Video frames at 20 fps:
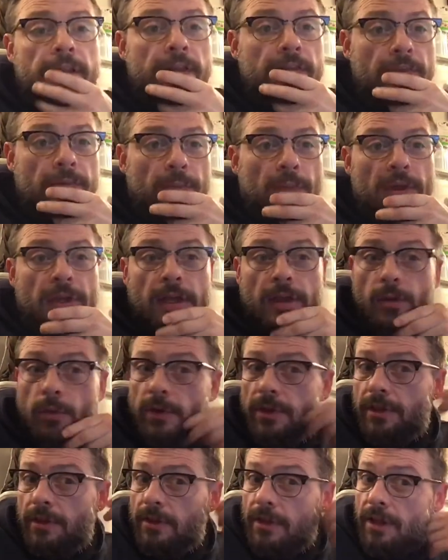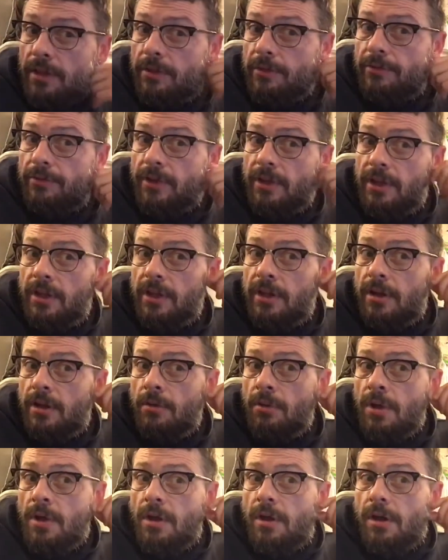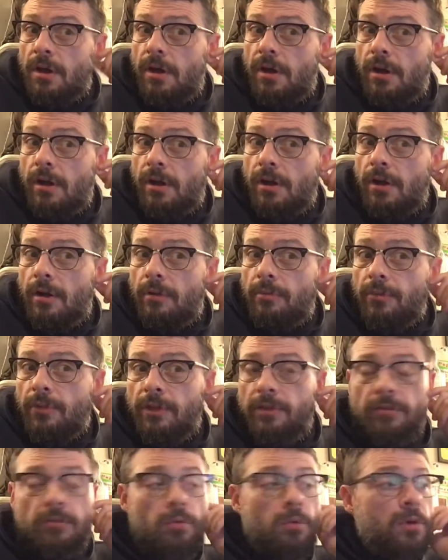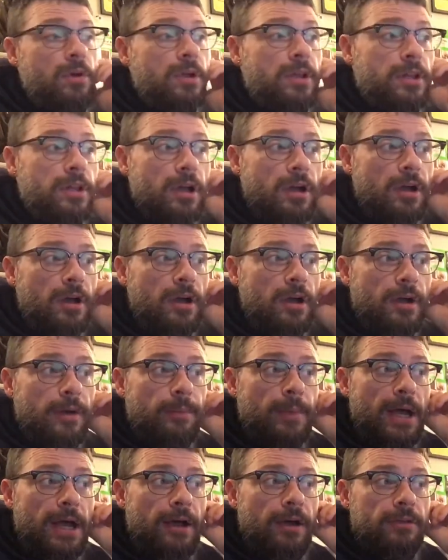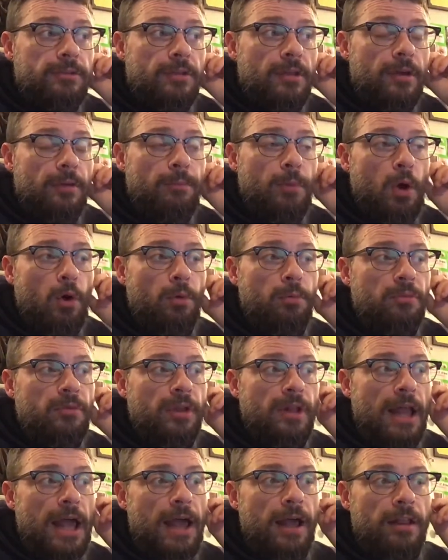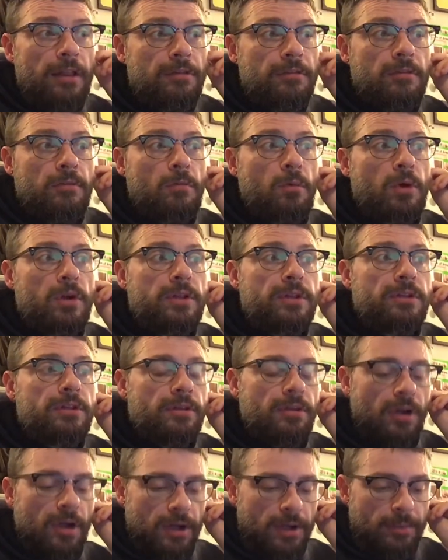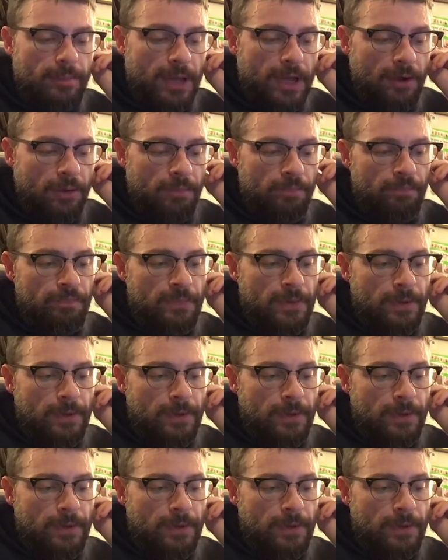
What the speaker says: It's me with another video. This one about the poems that Allison wanted to talk about.